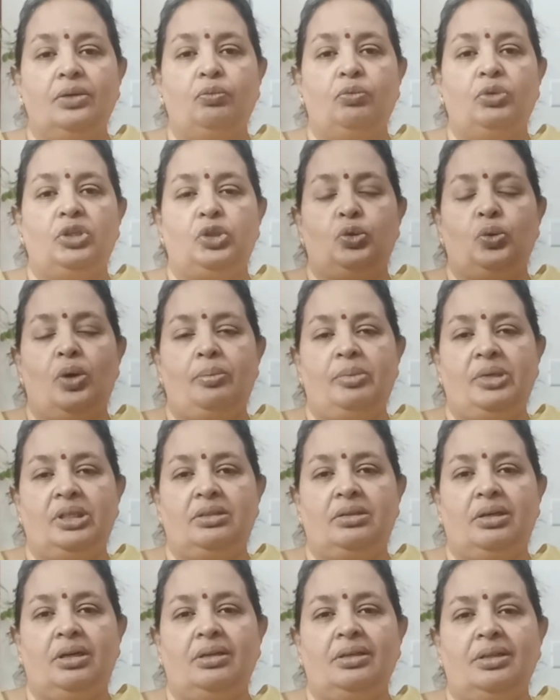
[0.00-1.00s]

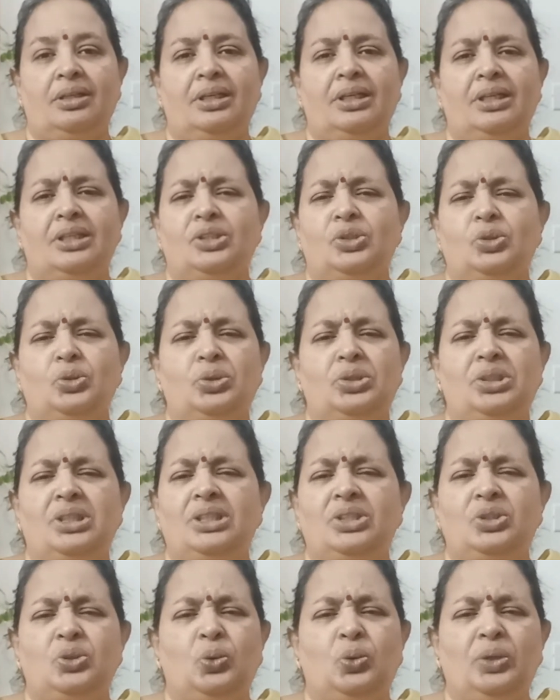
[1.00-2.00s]
Vishwamitra. So
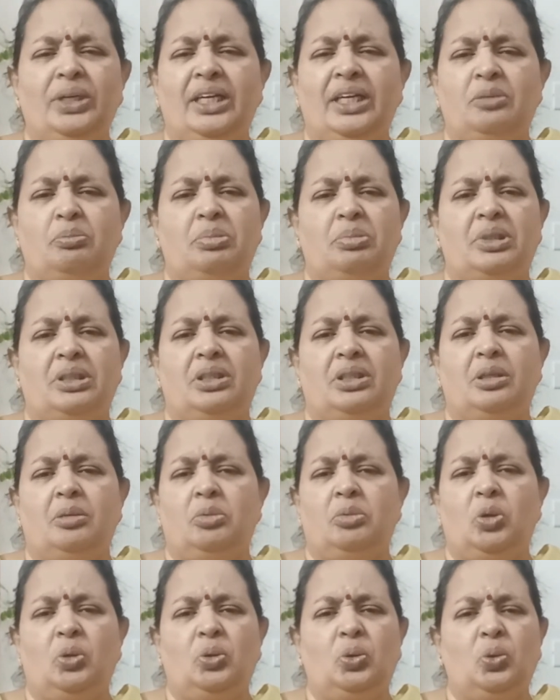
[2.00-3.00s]
just don't get
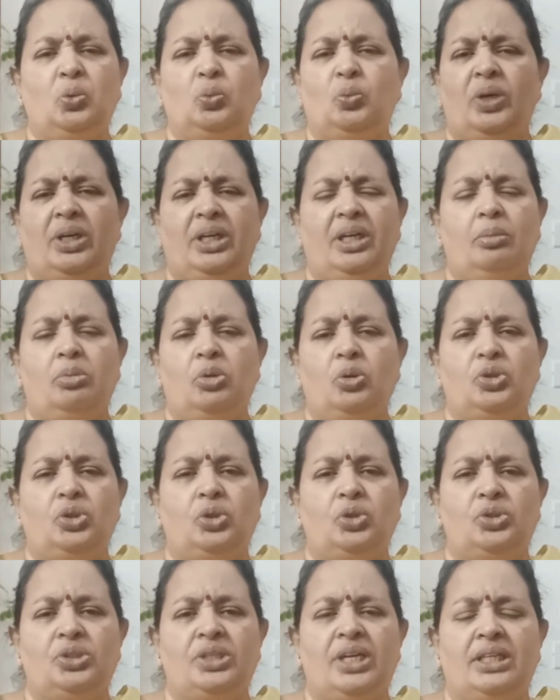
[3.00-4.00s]
perturbed or don't worry about
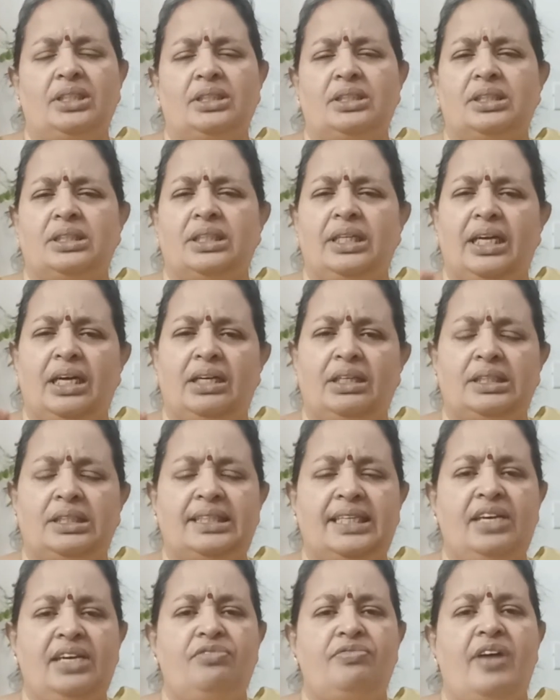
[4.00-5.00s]
your sons. They are in
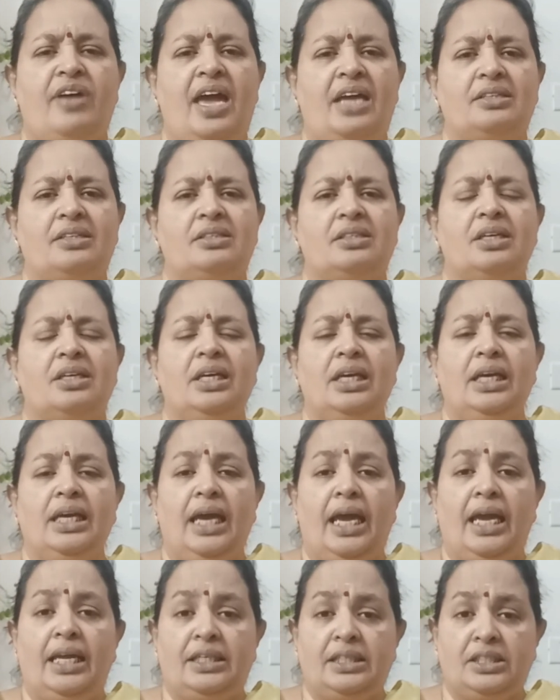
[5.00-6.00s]
safe hands.
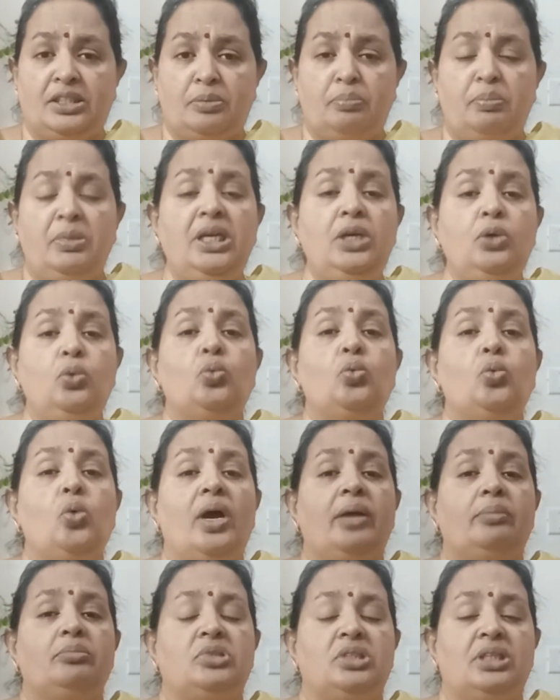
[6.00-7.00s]
It is me who
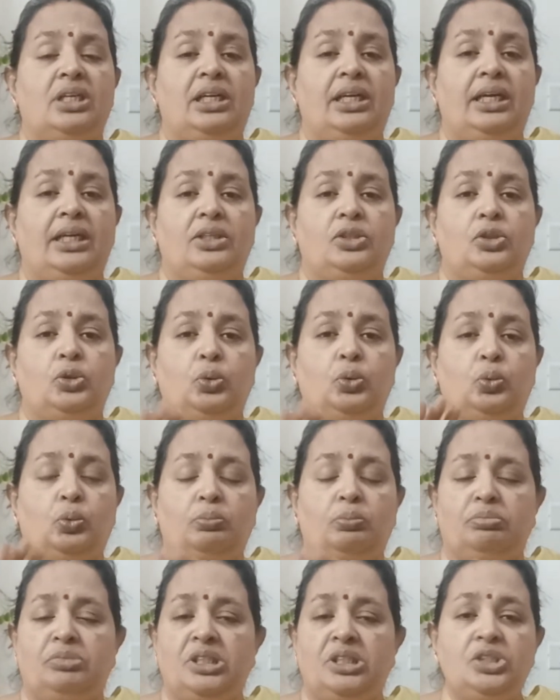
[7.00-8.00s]
I am telling, so
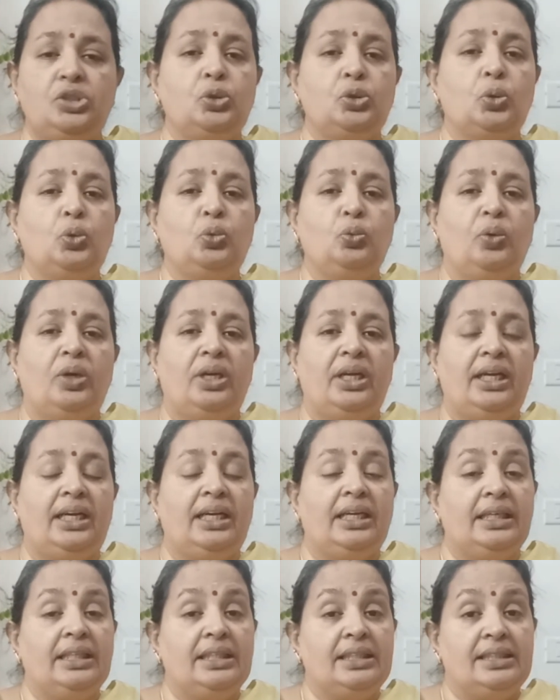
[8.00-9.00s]
just don't worry.
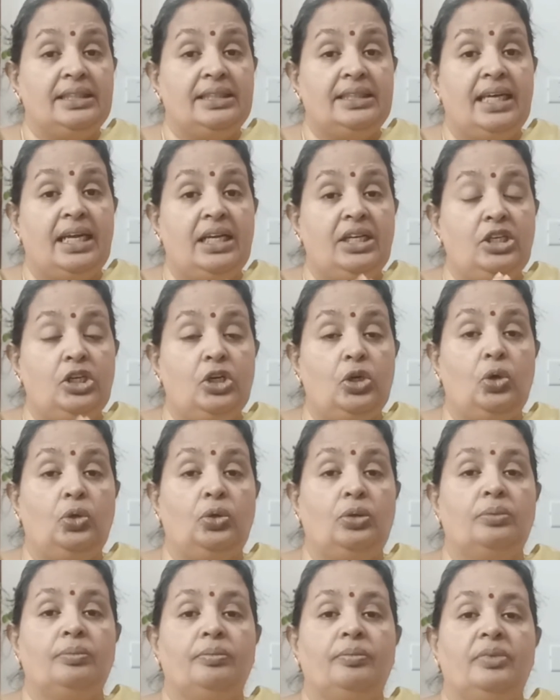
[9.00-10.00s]
Send your
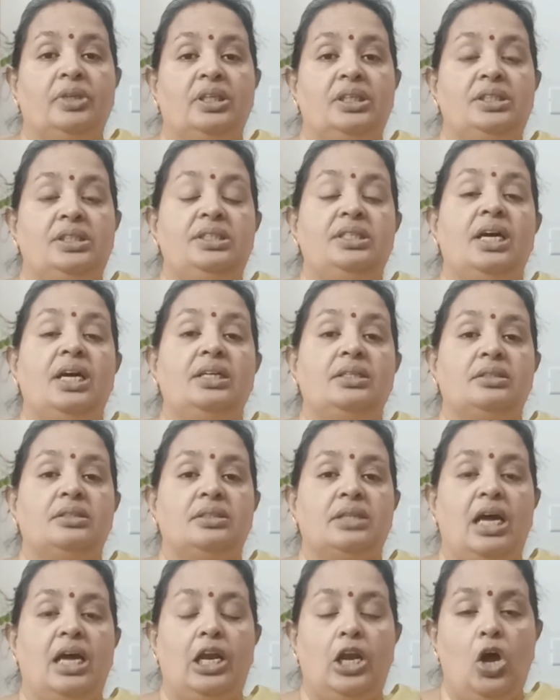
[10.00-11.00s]

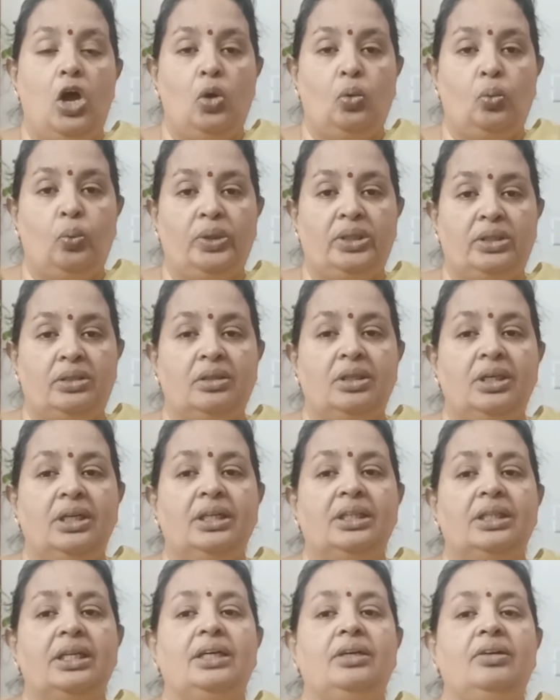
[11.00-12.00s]
sons along with
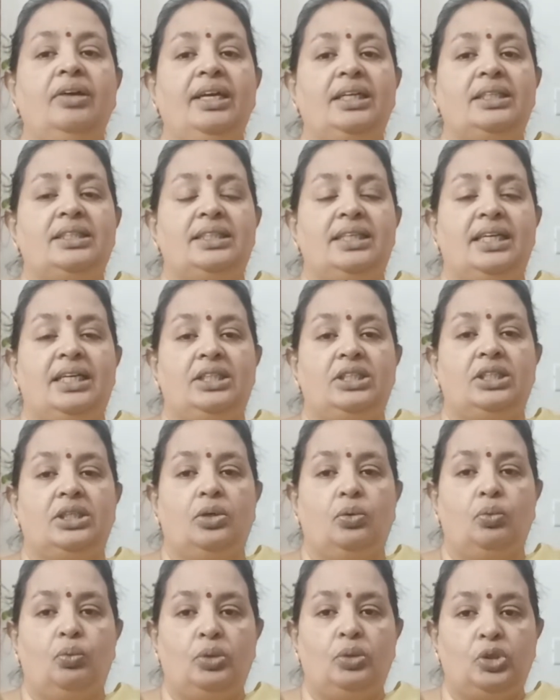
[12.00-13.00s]
the great sage
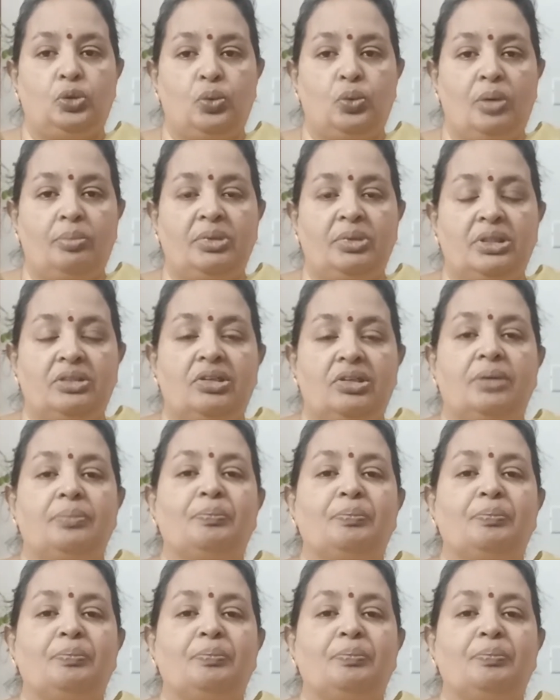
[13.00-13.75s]
Vishwamitra."